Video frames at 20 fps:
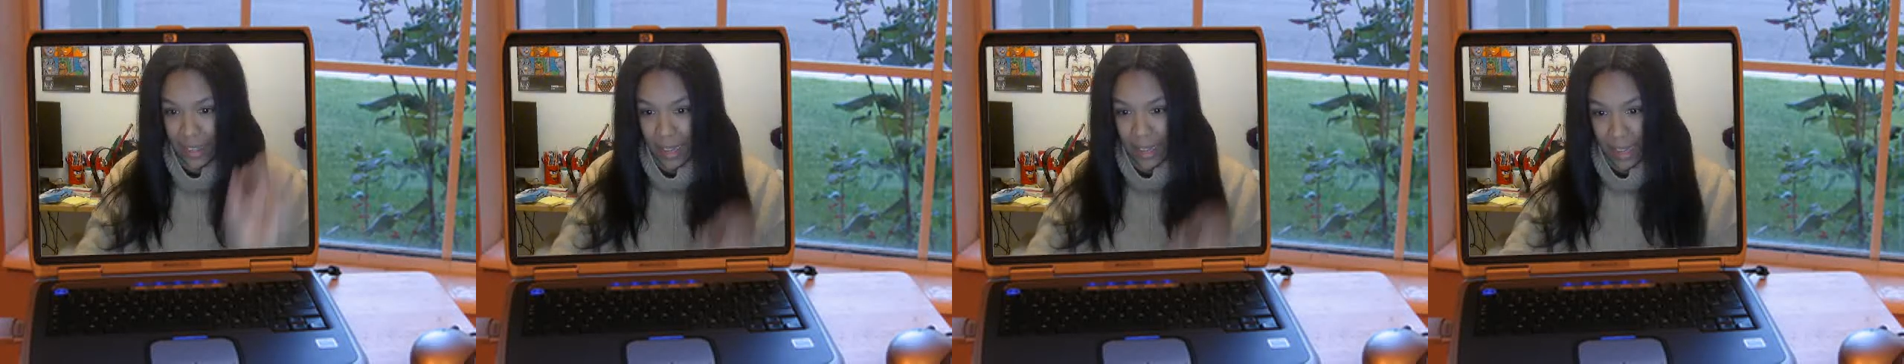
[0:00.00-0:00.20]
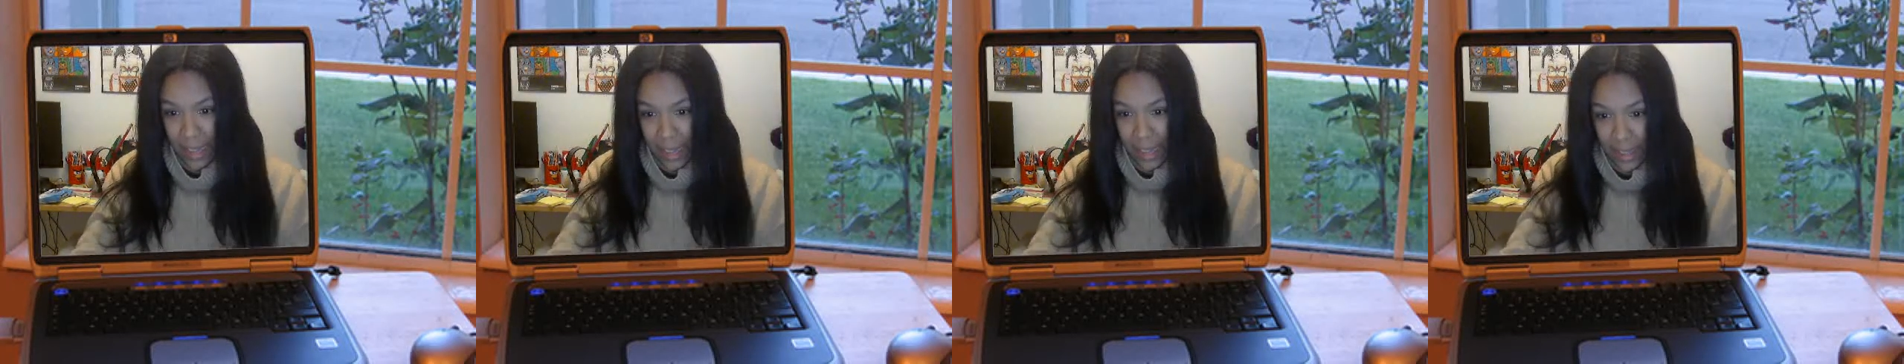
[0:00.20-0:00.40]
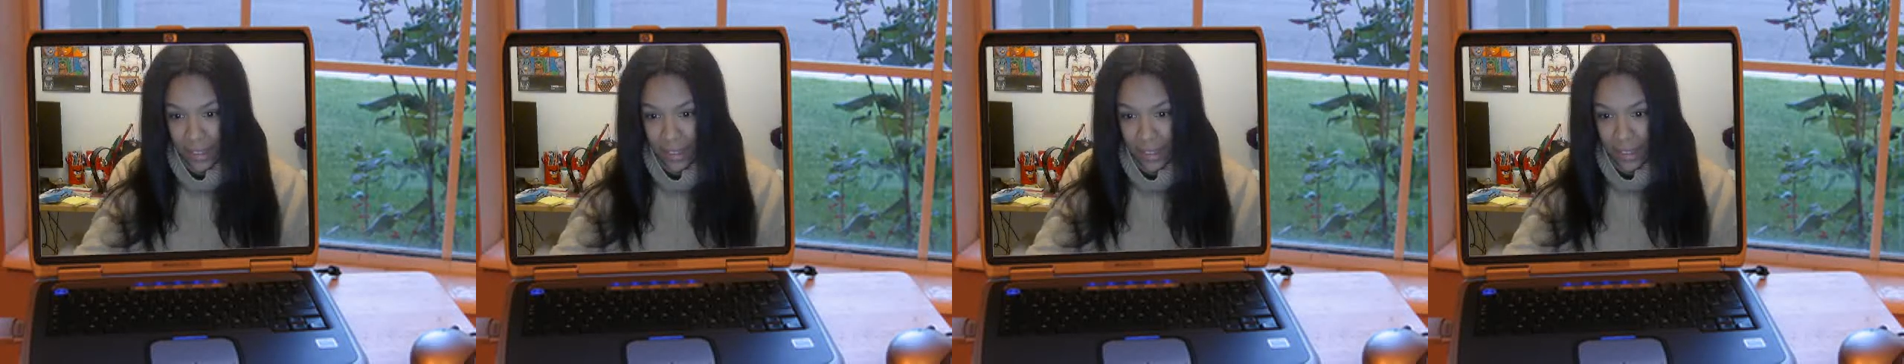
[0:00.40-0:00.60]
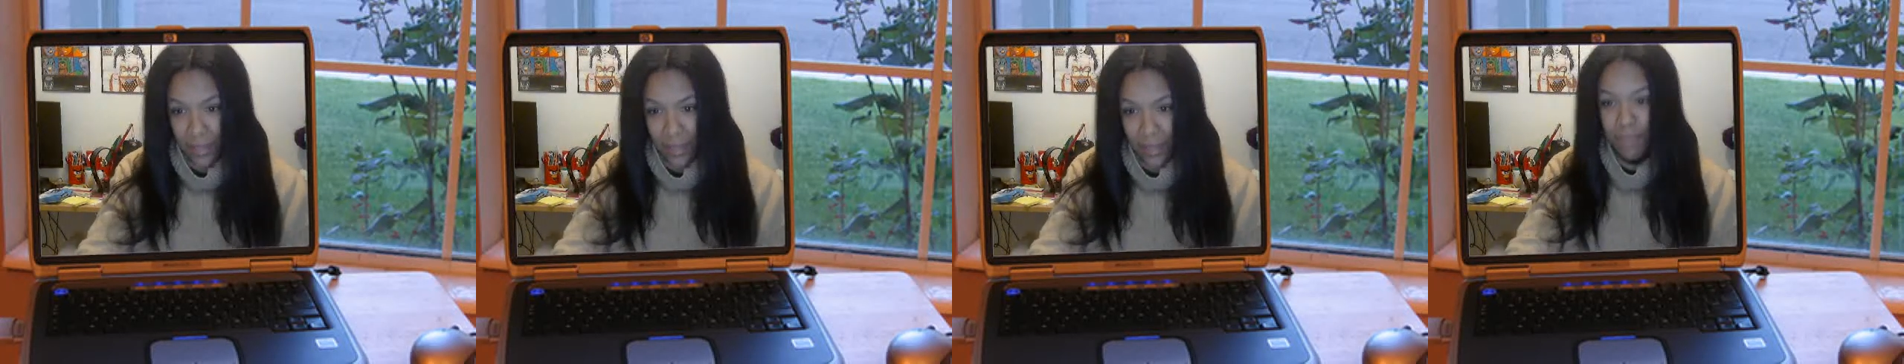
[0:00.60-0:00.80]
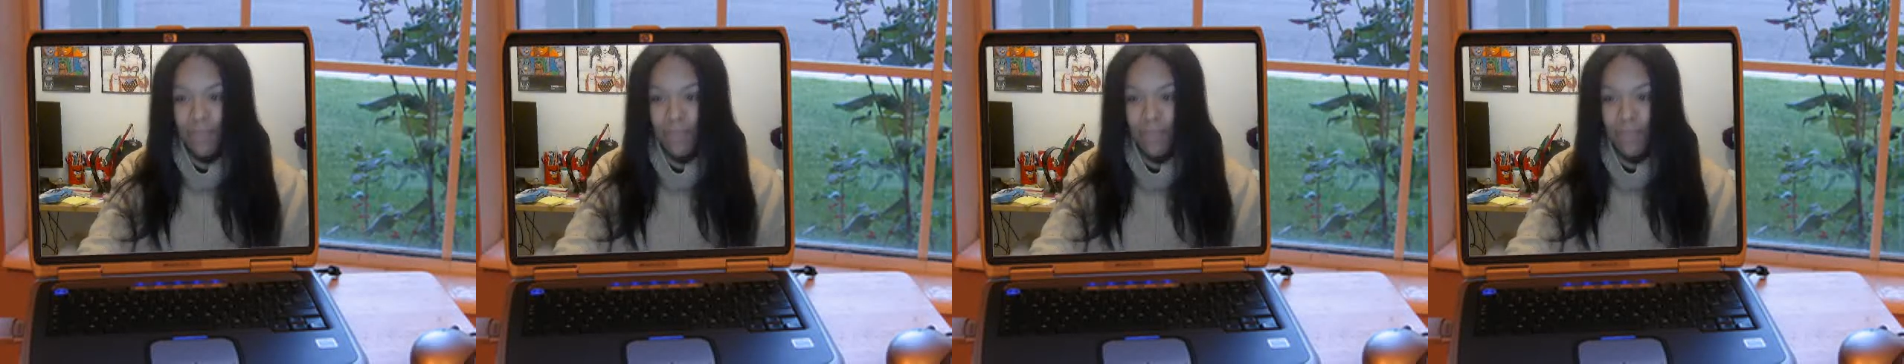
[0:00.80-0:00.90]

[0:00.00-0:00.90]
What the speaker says: is,